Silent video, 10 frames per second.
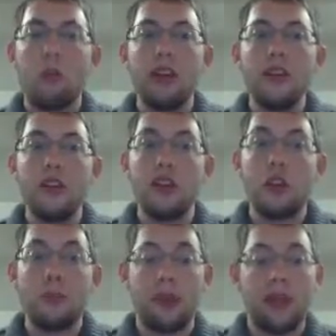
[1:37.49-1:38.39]
which
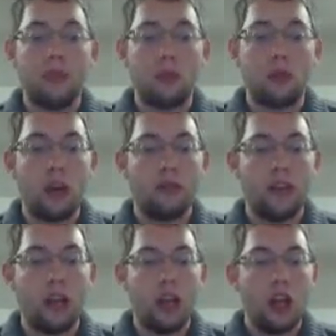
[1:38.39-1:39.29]
took place
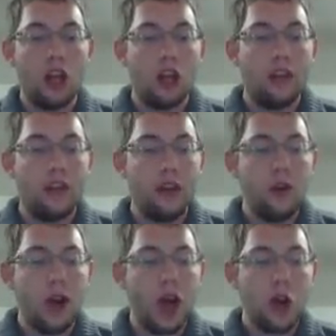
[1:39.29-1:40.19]
roughly
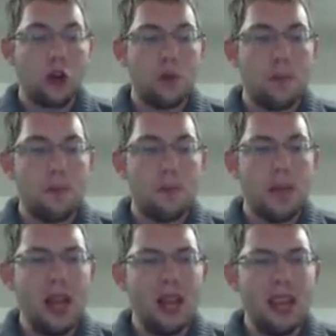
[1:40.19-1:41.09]
200
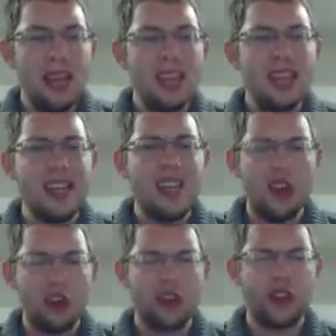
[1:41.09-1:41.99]
million
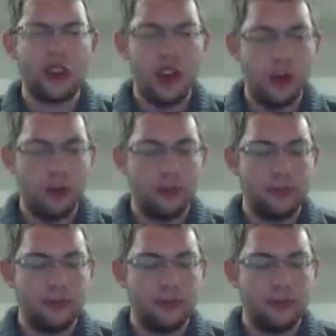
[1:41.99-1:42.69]
years ago.